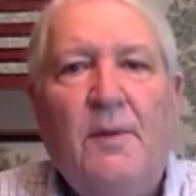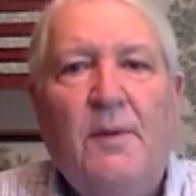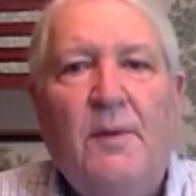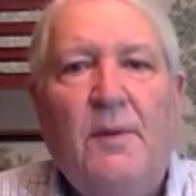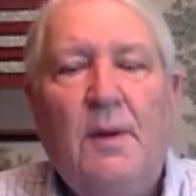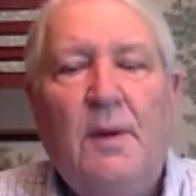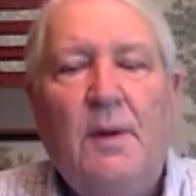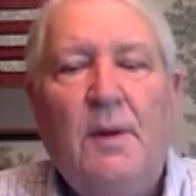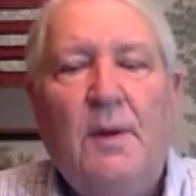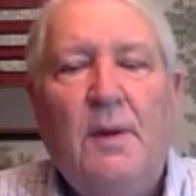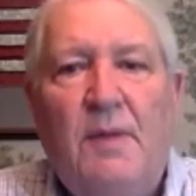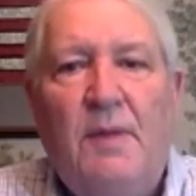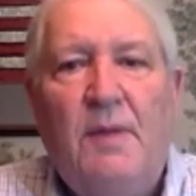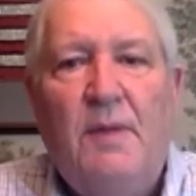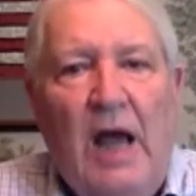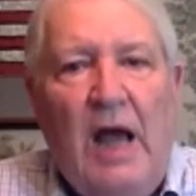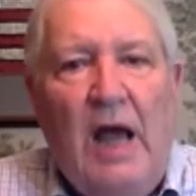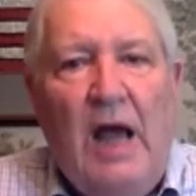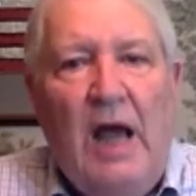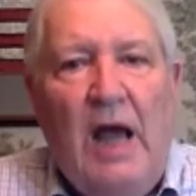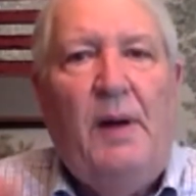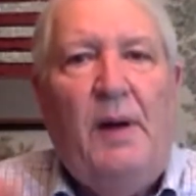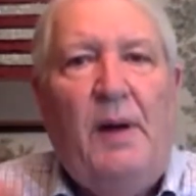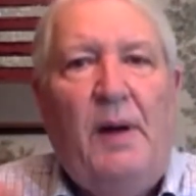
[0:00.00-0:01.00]
They help
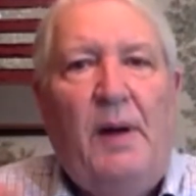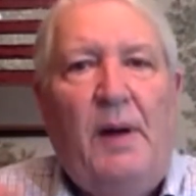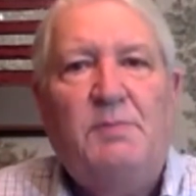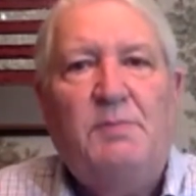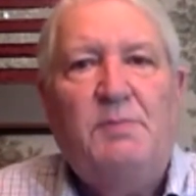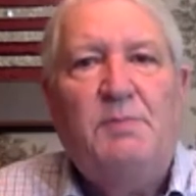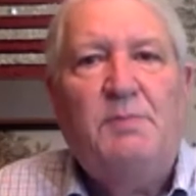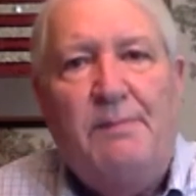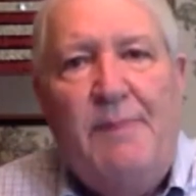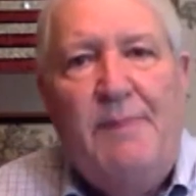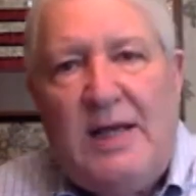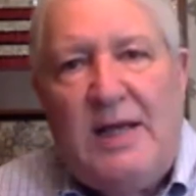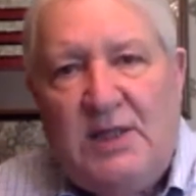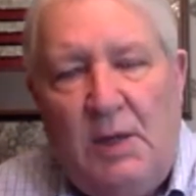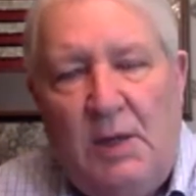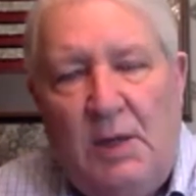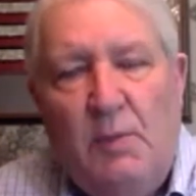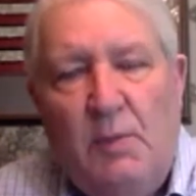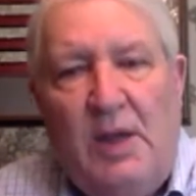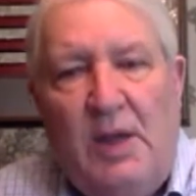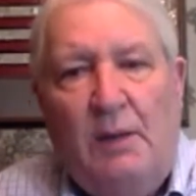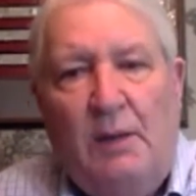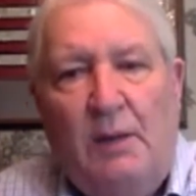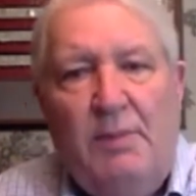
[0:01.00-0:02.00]
us be the best that we
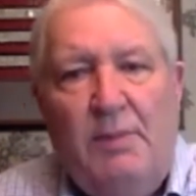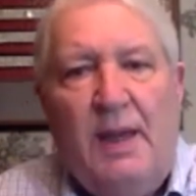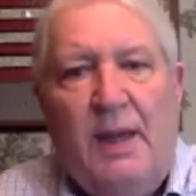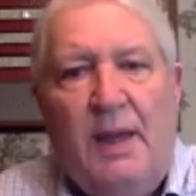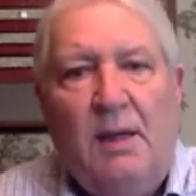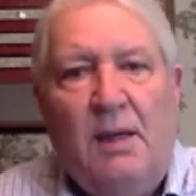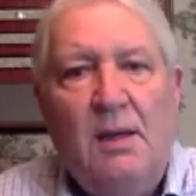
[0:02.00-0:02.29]
can be.